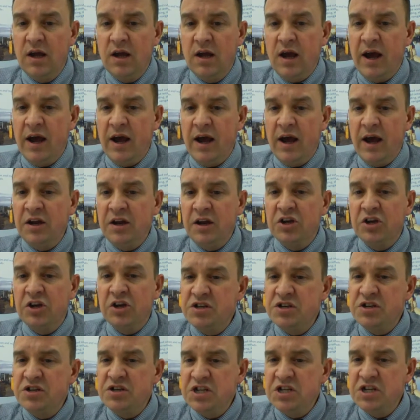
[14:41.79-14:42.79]
and occurs
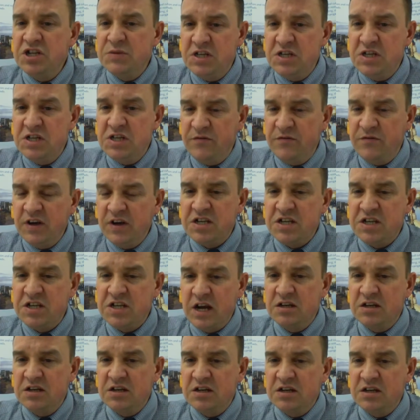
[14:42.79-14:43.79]
in specific
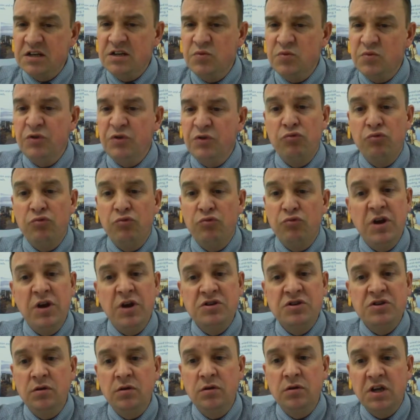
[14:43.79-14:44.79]
sectors with
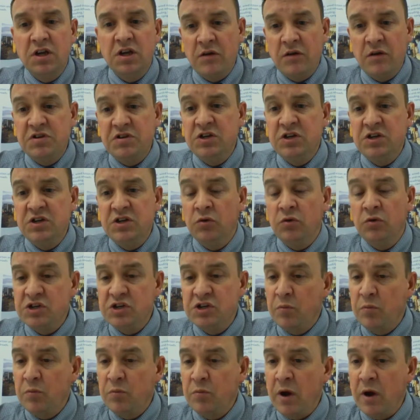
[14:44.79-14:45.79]
regional, county or
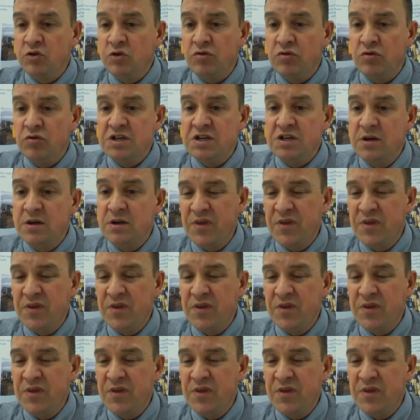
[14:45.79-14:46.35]
district boundaries